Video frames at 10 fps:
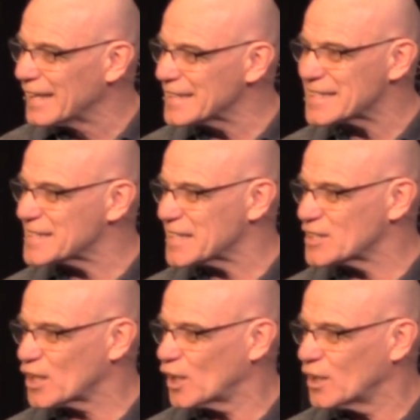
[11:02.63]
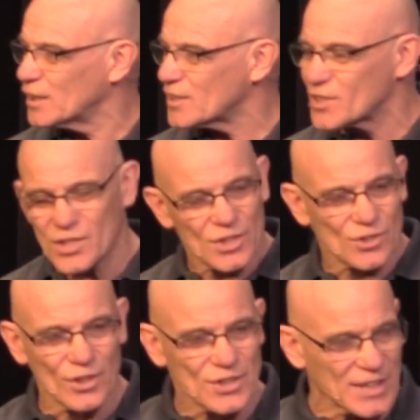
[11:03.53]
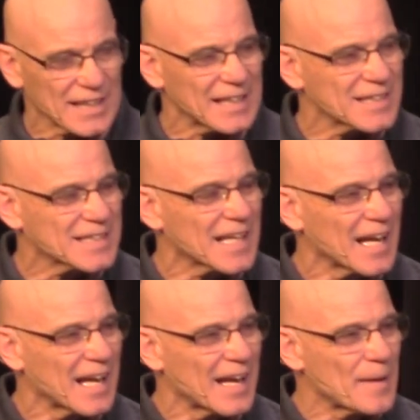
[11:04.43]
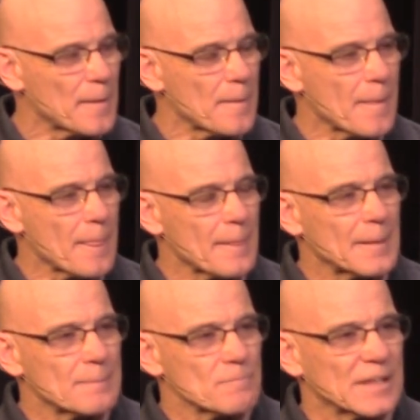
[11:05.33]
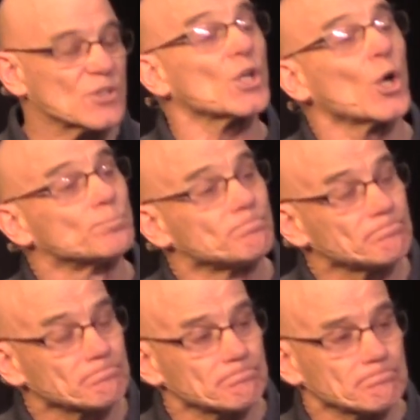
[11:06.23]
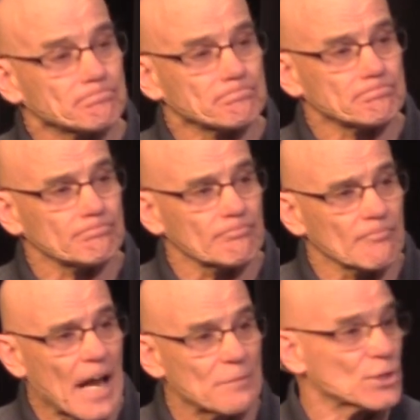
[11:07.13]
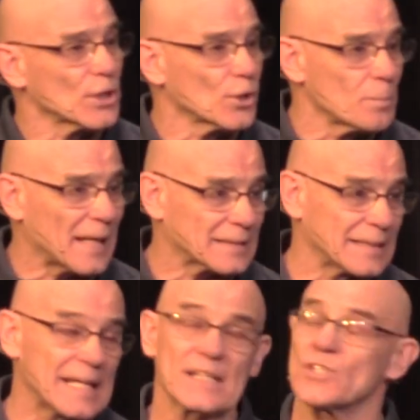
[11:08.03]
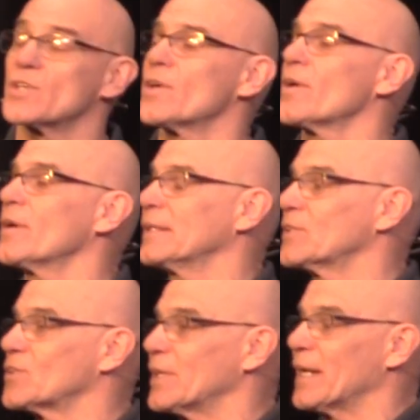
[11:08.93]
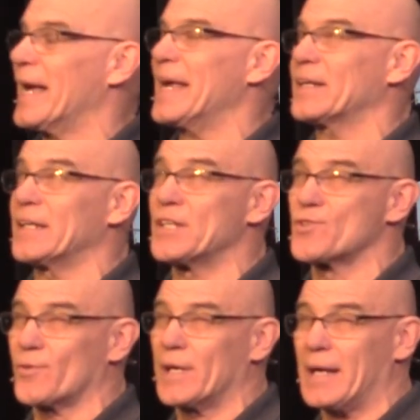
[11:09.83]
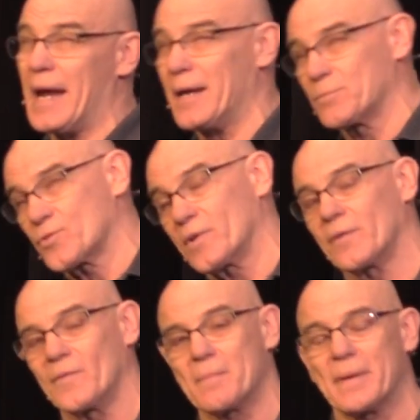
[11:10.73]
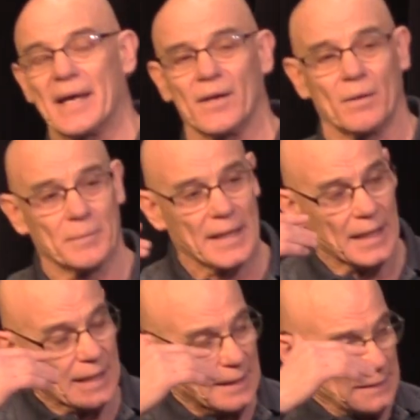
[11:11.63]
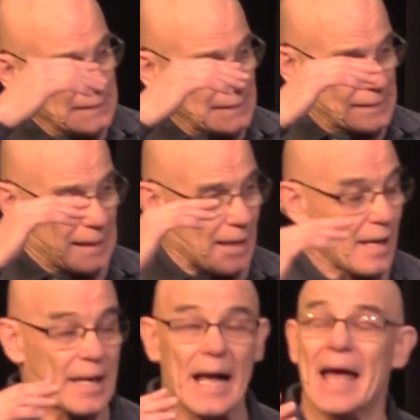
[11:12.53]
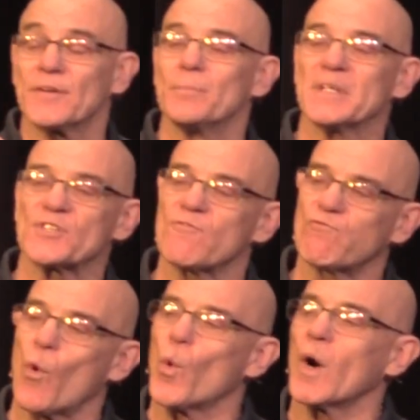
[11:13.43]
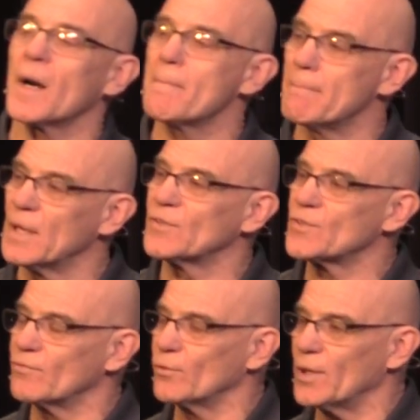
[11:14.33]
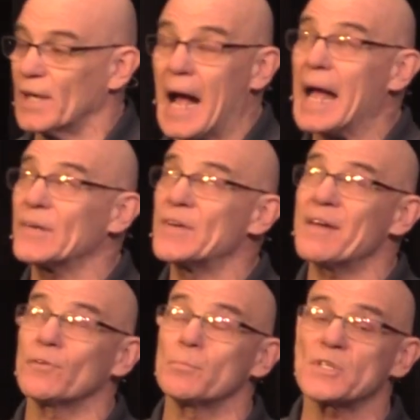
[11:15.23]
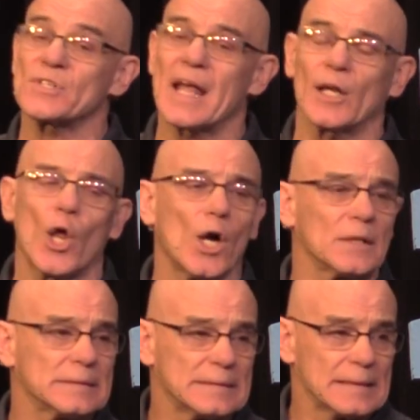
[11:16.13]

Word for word: This is as, this is as good as it gets. And so I was going to go back the next year. Instead, I had an injury, a hamstring went bad on me, and I, and I had to miss four months of running. I had never missed that long.